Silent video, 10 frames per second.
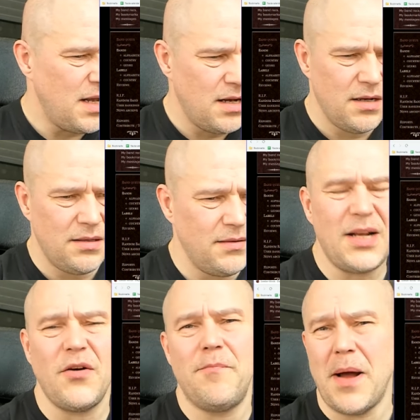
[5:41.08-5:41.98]
a lack
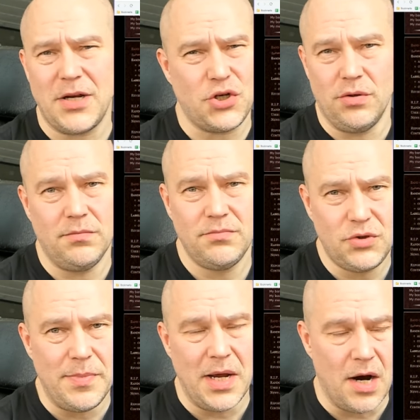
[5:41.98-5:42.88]
of passion to
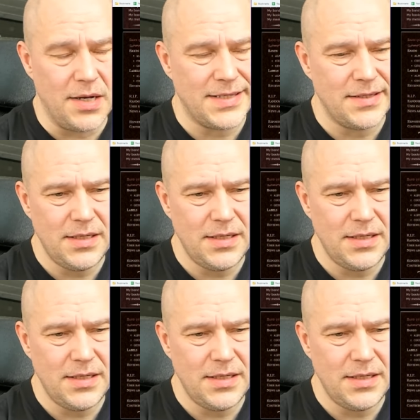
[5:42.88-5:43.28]
be honest.